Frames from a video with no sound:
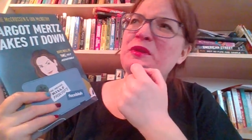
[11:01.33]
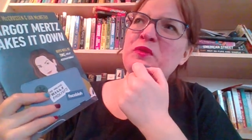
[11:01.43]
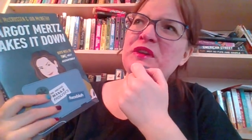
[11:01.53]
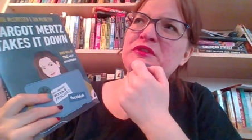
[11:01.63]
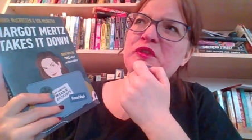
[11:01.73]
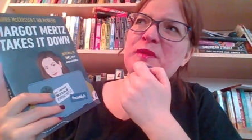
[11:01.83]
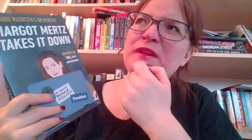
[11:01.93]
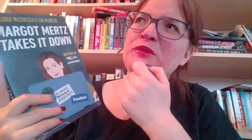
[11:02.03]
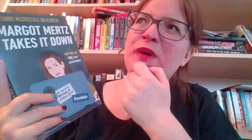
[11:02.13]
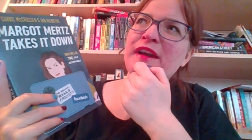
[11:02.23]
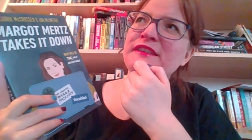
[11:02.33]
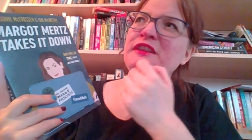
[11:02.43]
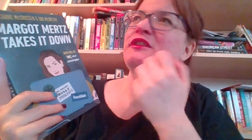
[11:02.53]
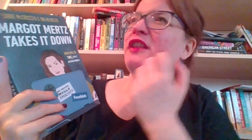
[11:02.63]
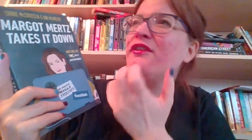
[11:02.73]
bit weird talking about lions
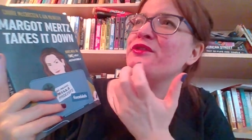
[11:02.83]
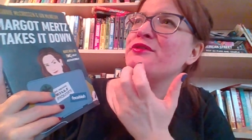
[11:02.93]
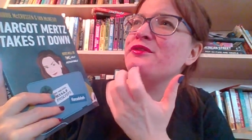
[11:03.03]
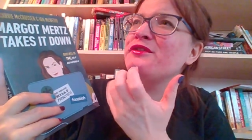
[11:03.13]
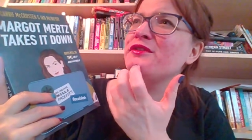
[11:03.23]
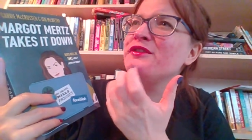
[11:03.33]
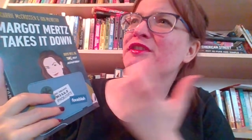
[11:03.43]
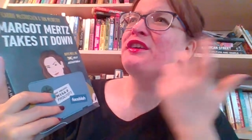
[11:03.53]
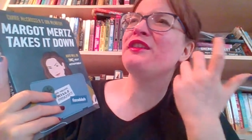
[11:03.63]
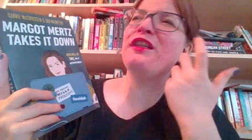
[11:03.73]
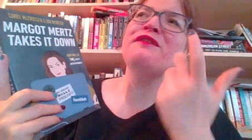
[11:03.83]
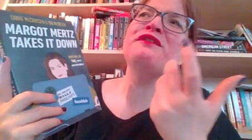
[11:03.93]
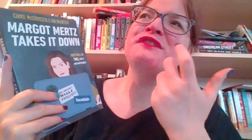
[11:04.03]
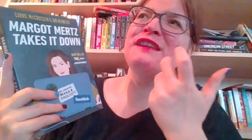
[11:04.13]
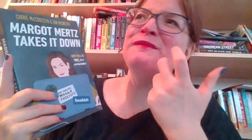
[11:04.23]
and lovers.
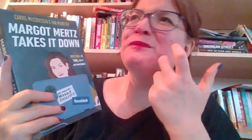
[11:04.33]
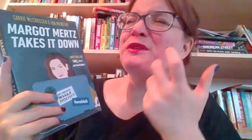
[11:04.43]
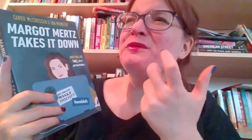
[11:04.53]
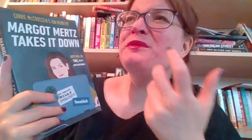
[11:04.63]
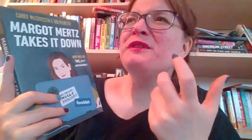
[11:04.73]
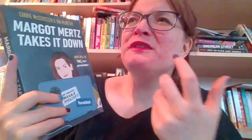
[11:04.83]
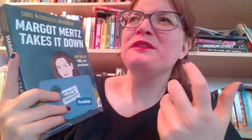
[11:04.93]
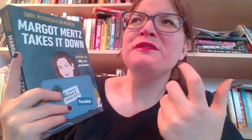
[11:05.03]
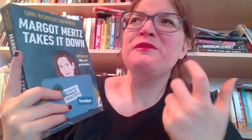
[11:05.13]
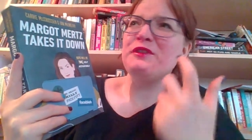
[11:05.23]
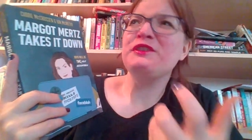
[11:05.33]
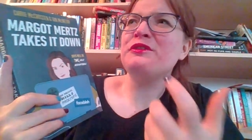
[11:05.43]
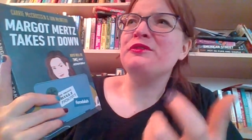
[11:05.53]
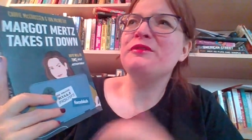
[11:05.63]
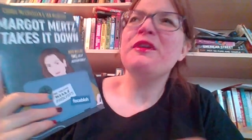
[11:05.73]
Lovers seem so
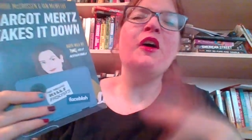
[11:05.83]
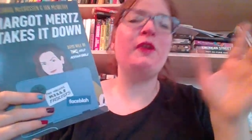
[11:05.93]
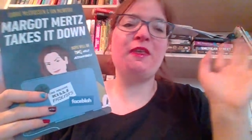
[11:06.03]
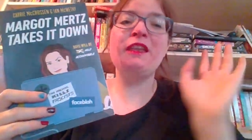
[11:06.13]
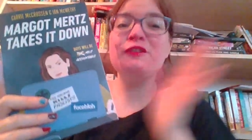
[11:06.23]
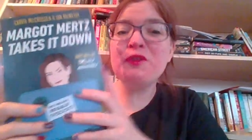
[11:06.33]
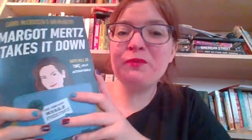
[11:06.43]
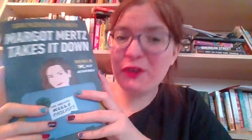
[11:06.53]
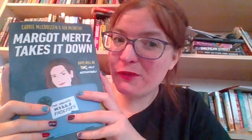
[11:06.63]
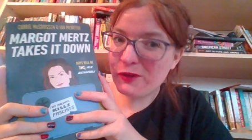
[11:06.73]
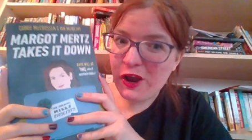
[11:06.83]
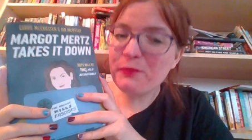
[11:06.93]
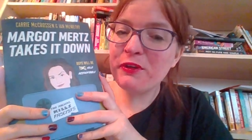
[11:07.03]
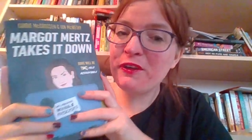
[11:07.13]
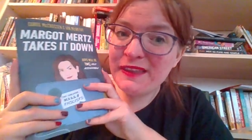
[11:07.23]
physical. Okay, they don't become a
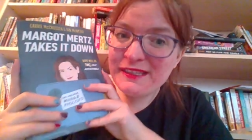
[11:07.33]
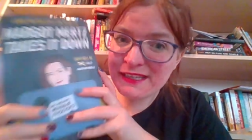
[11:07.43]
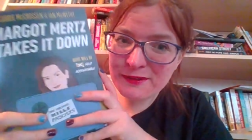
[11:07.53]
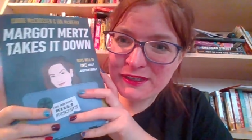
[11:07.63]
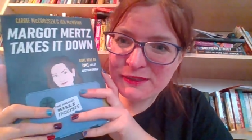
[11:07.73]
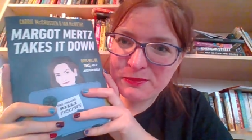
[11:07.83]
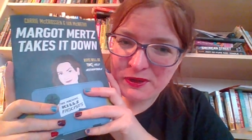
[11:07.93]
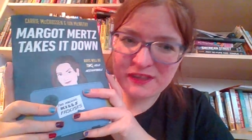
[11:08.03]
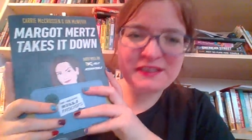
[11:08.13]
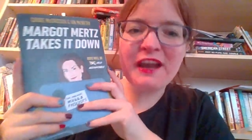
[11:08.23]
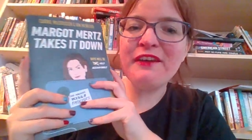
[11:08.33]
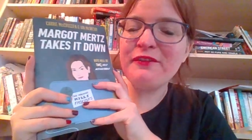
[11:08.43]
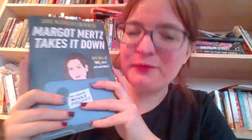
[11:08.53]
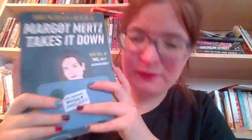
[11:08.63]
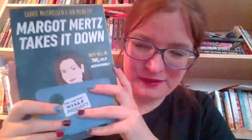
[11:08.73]
couple in this series, but it's kind
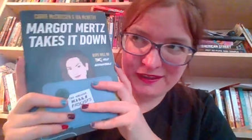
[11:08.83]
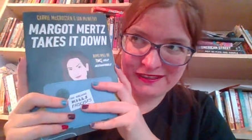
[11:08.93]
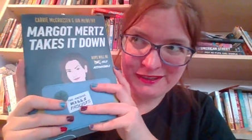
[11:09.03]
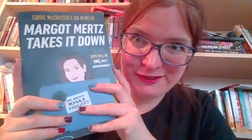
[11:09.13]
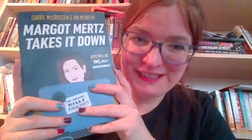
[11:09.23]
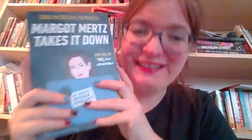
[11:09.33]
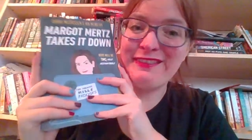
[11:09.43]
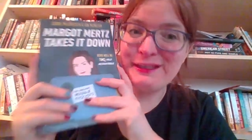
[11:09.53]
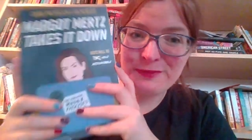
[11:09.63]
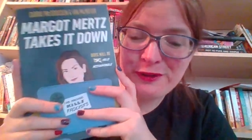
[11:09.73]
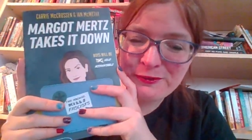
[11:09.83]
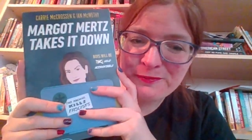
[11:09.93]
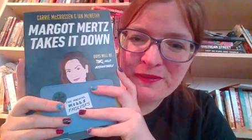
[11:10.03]
of well, in this series in this book,